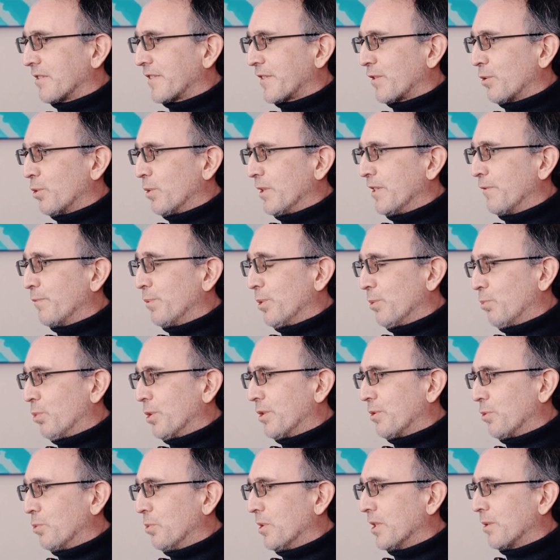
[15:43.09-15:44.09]
So if we
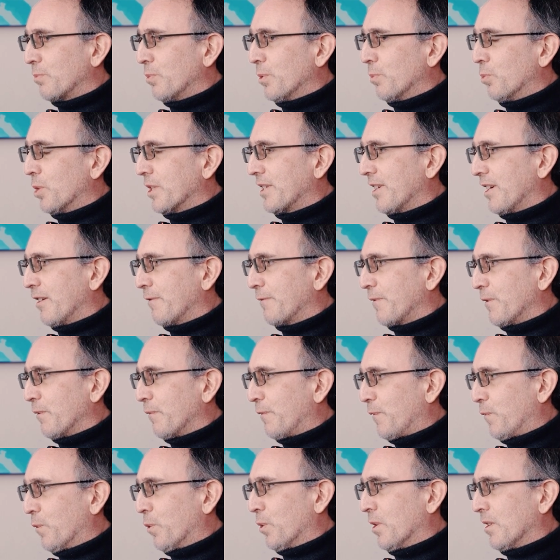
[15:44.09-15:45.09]
would do it, we would have
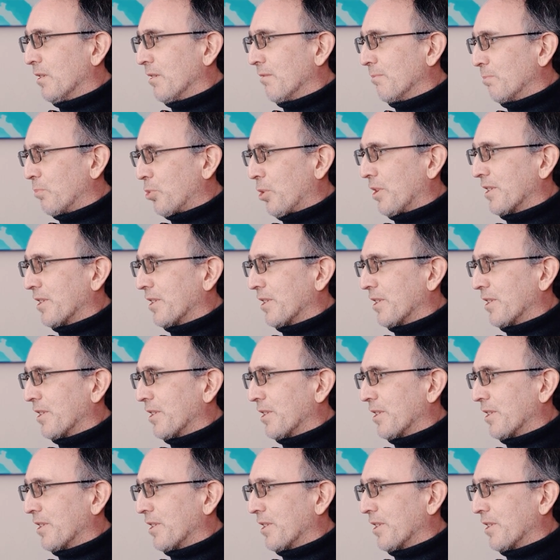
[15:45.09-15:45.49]
4